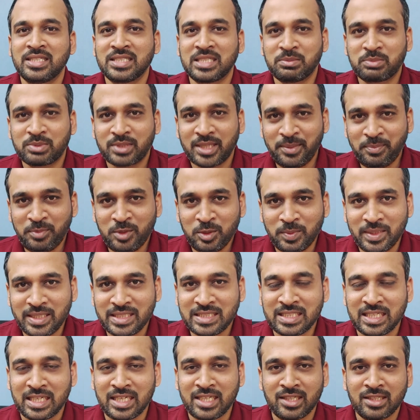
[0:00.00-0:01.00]
subscribe to my
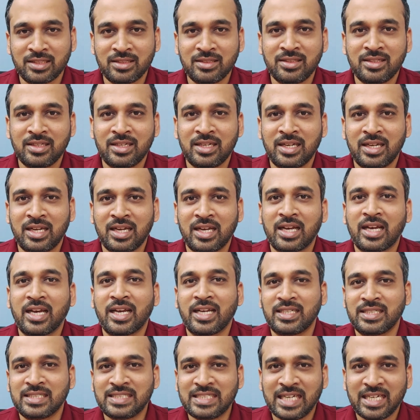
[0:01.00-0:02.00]
channel,
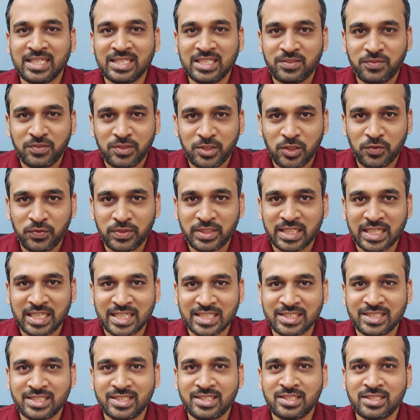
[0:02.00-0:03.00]
and share this video with
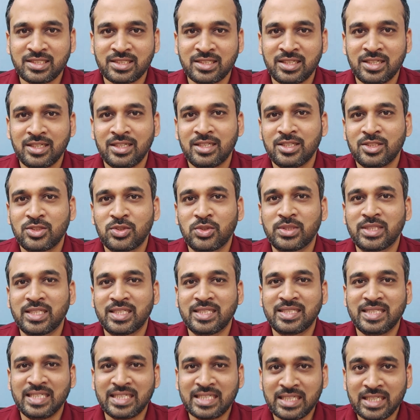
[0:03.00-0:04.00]
others, so
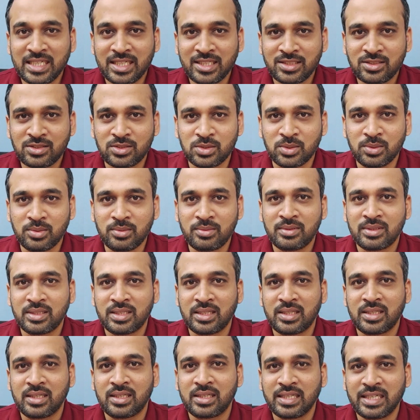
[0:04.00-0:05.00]
that they can also
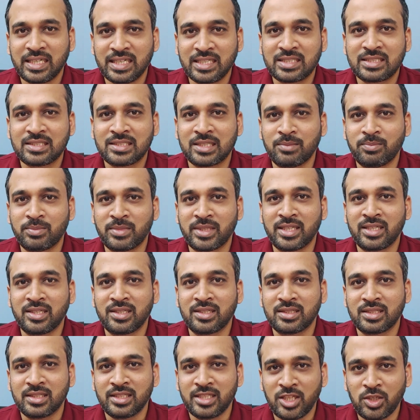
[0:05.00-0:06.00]
get
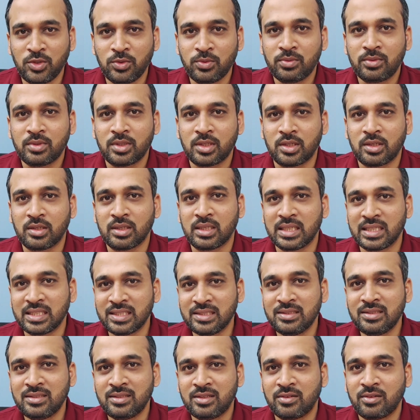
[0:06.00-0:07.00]
something new or
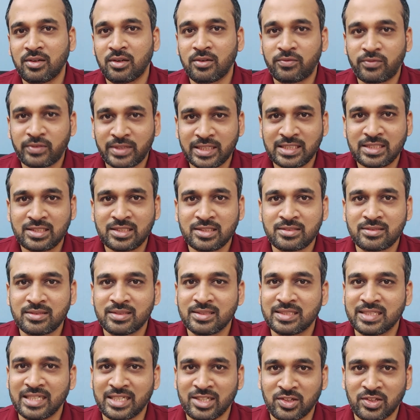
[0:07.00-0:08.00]
learn or fresher
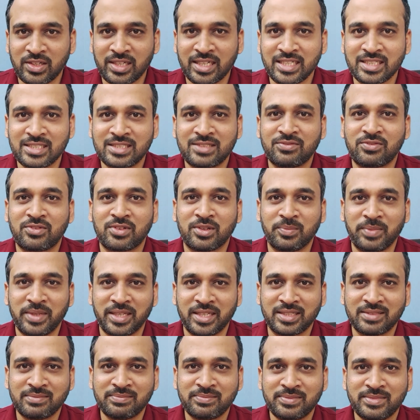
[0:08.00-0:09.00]
their knowledge from
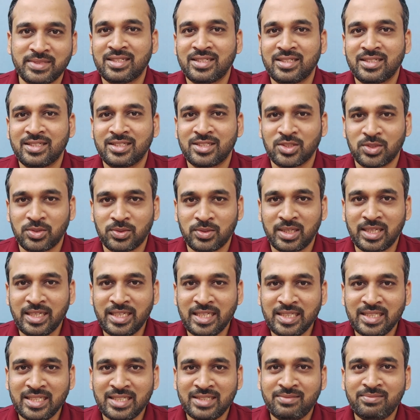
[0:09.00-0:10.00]
here. So
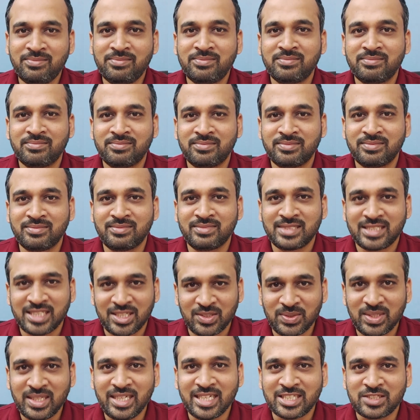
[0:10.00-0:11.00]
until then, see
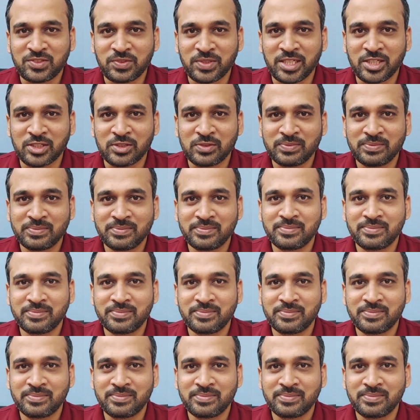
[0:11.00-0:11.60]
you in the next video.